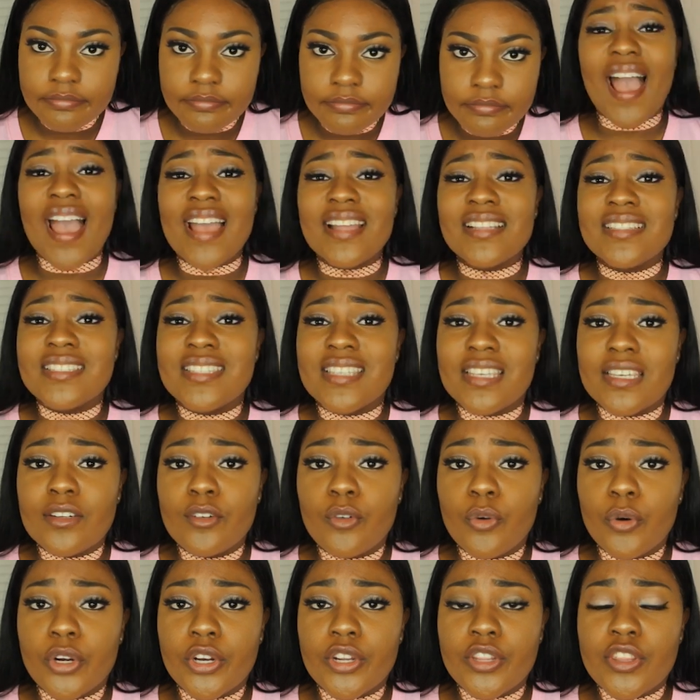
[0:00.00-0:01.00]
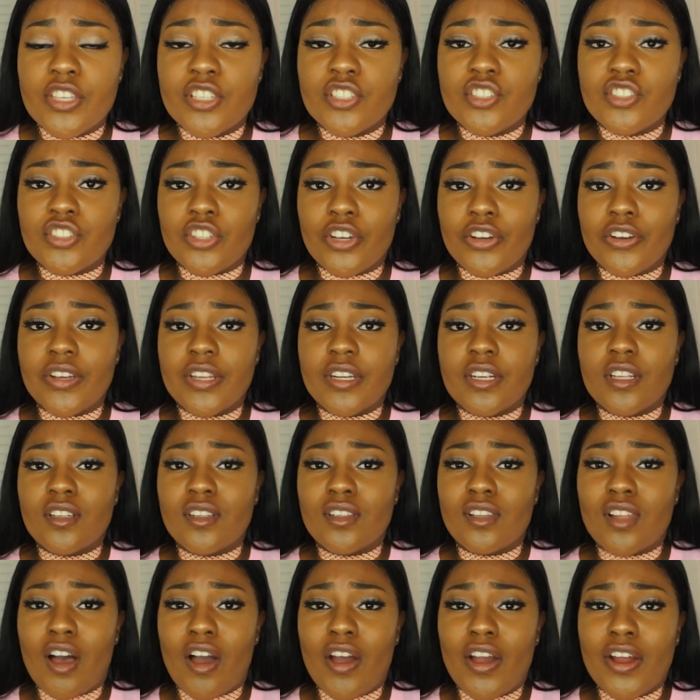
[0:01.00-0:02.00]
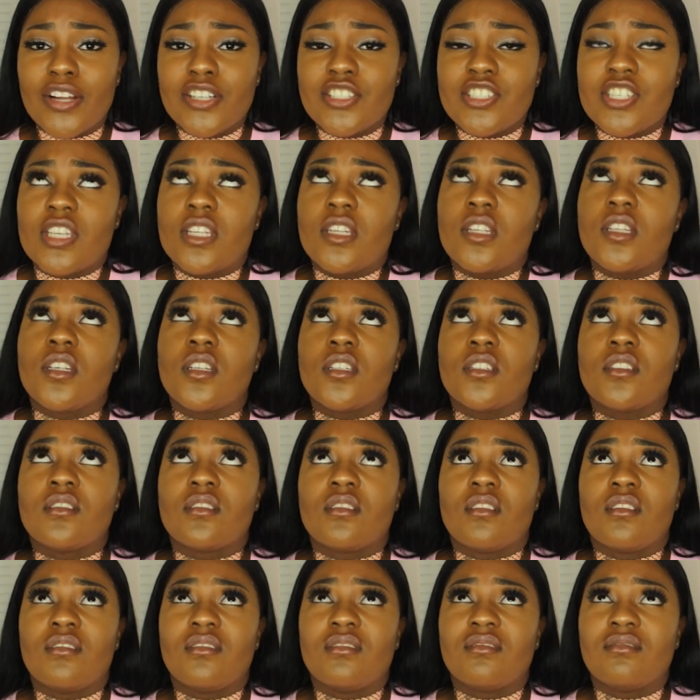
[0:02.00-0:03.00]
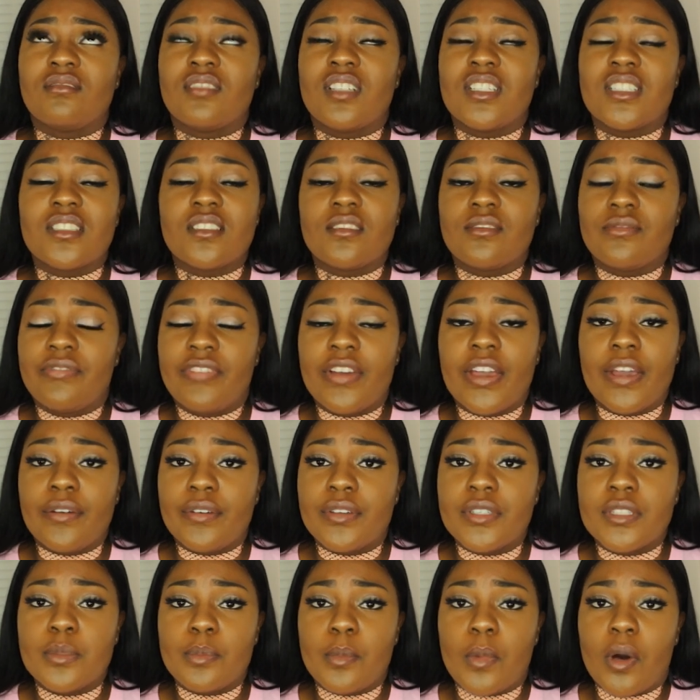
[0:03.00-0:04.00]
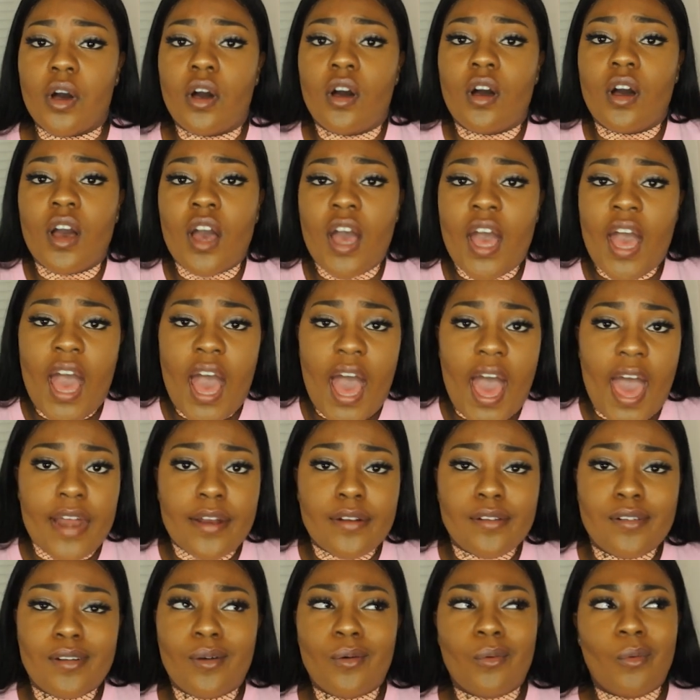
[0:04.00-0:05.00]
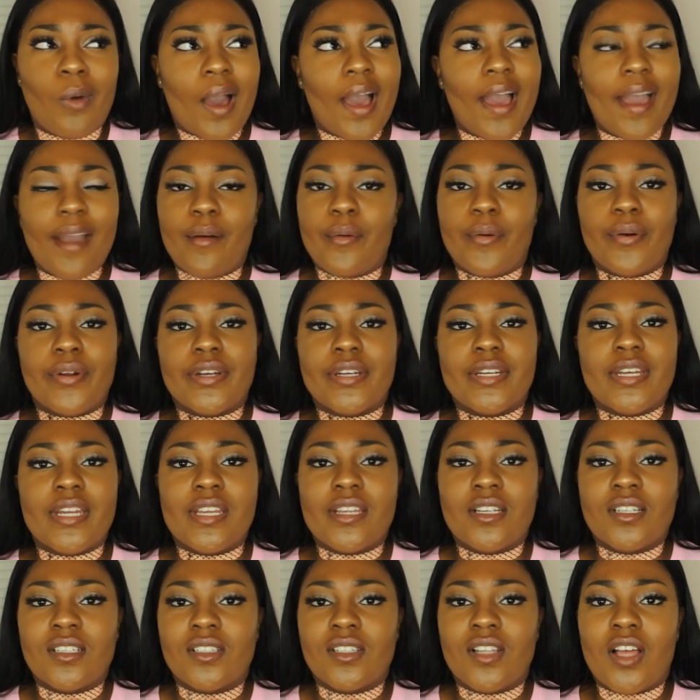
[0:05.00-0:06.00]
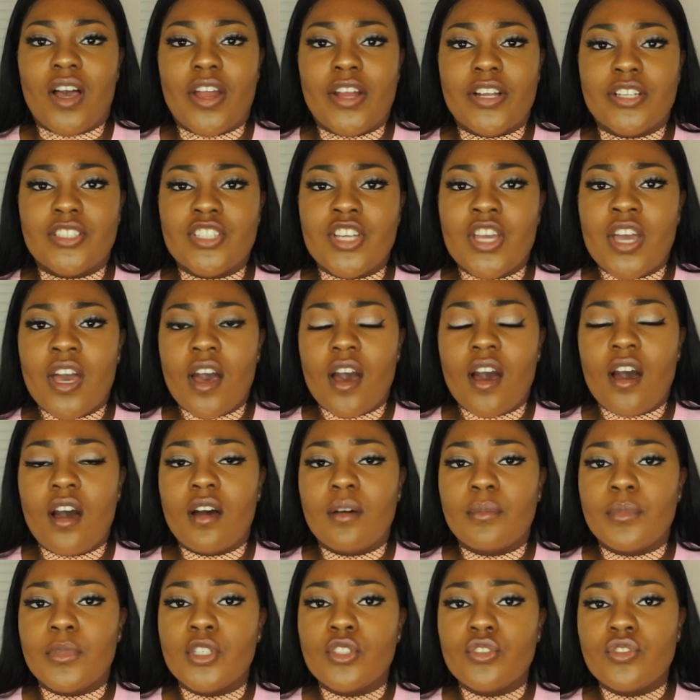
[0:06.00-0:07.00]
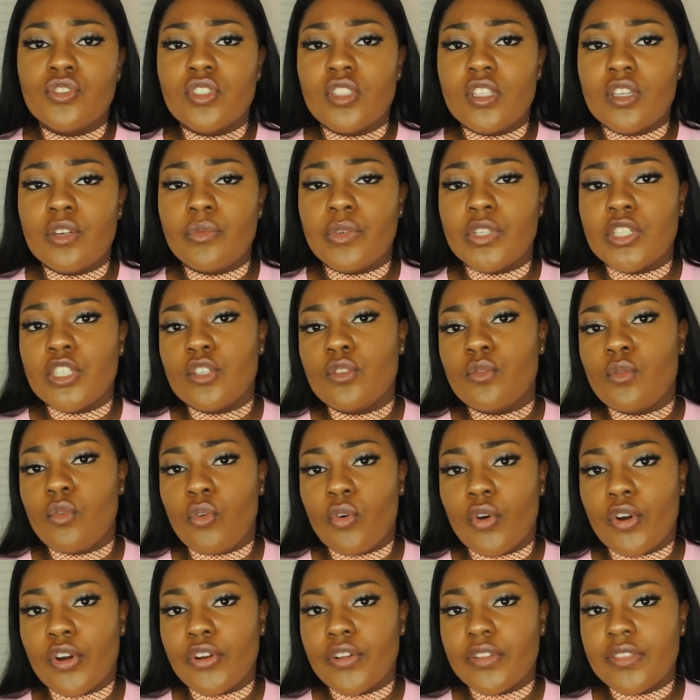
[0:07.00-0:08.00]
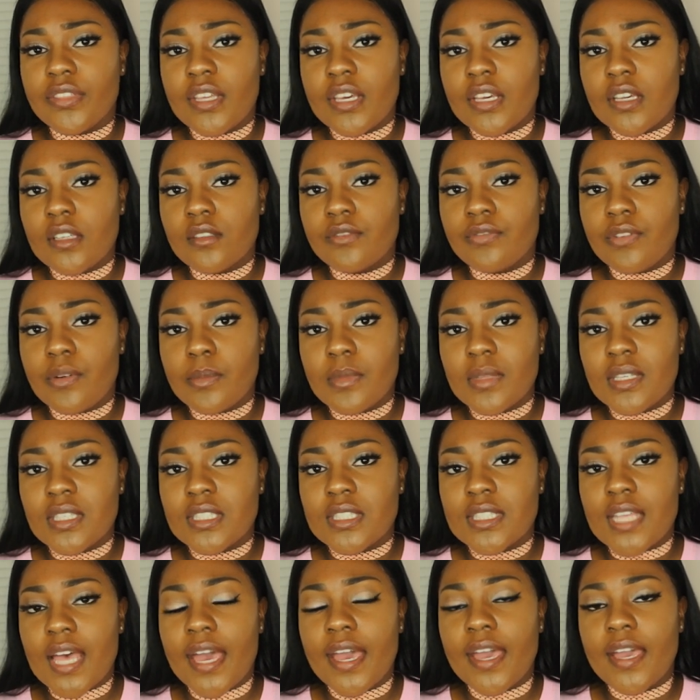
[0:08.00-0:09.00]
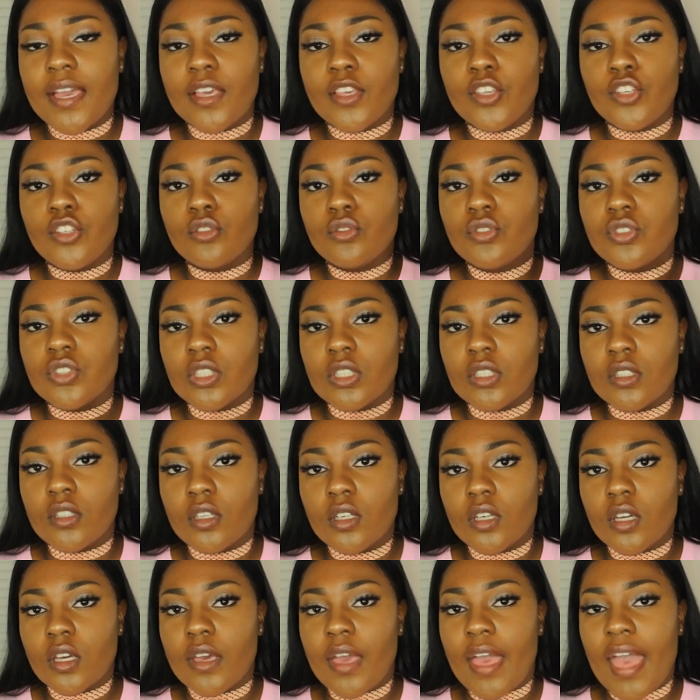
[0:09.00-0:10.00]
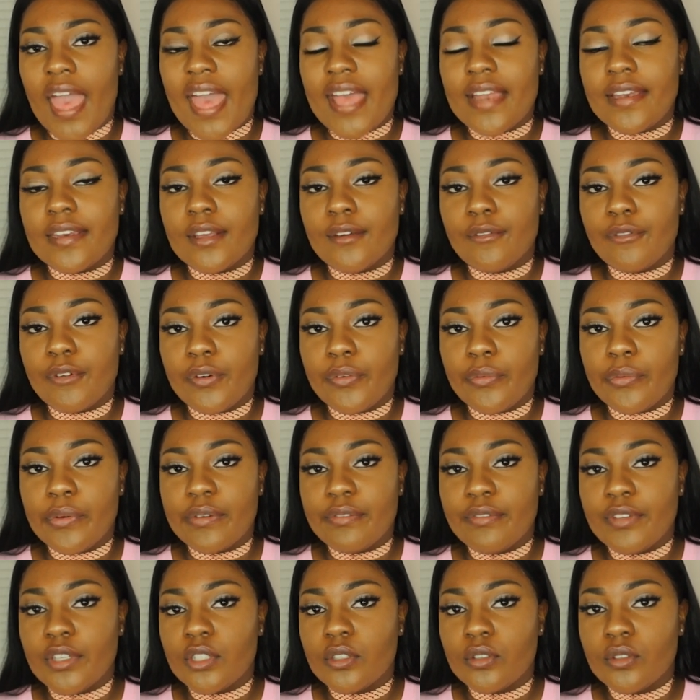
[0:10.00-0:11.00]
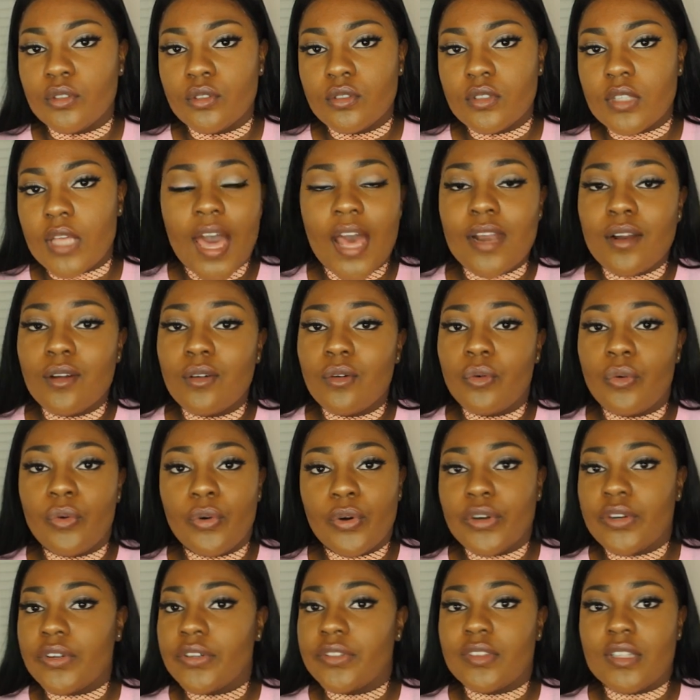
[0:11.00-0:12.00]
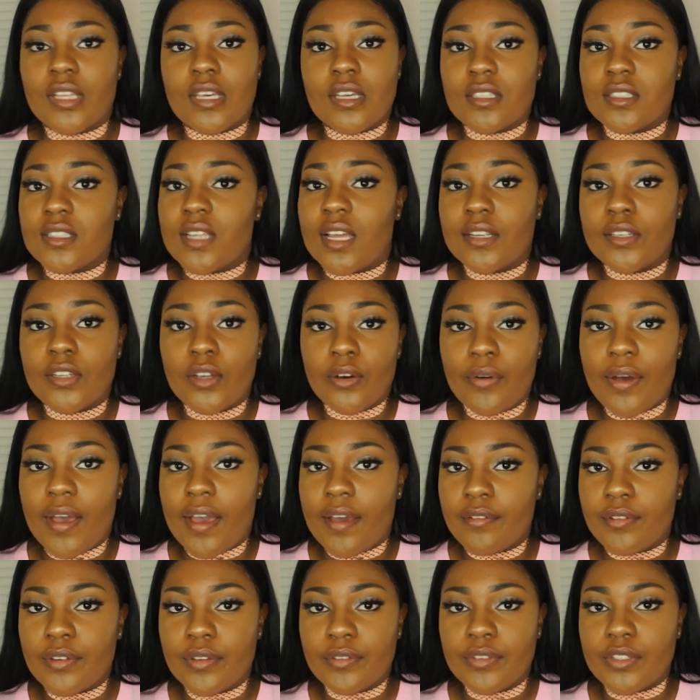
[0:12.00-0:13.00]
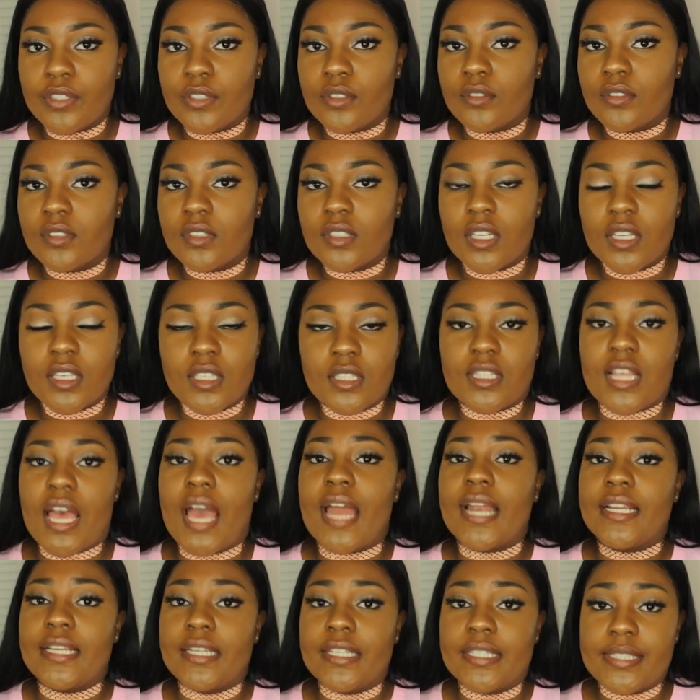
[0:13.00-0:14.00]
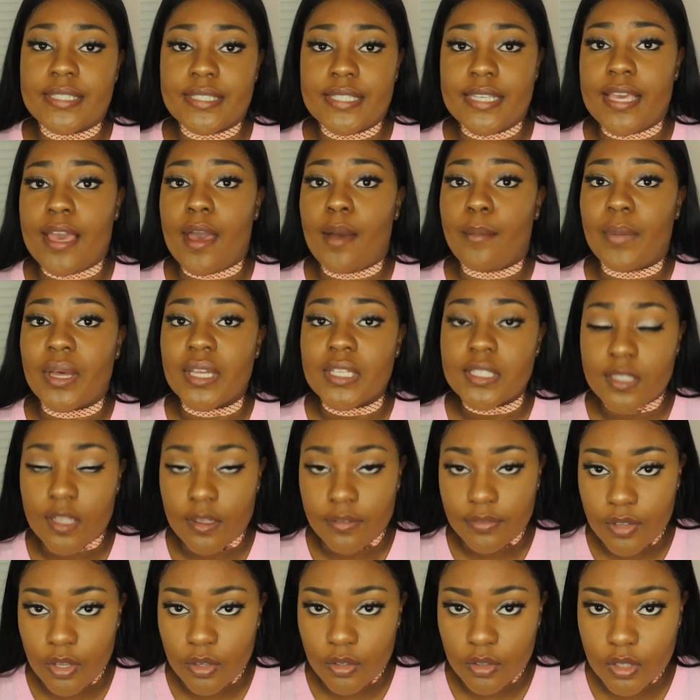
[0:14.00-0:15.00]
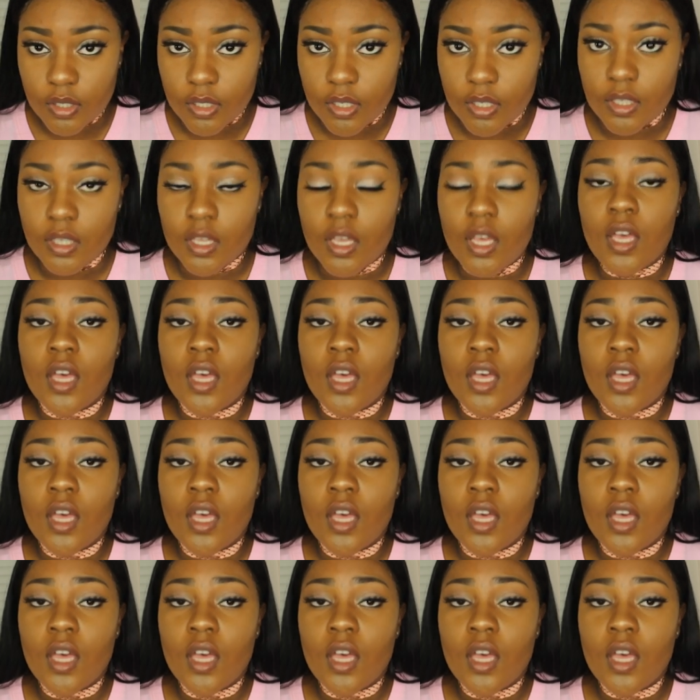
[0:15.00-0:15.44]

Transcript: I did order this shirt in a large and it is it's very small i don't know why i ordered it in a large um usually when you order things from this site you should look at different reviews i don't order things that don't have reviews because i need to see how my stuff gonna look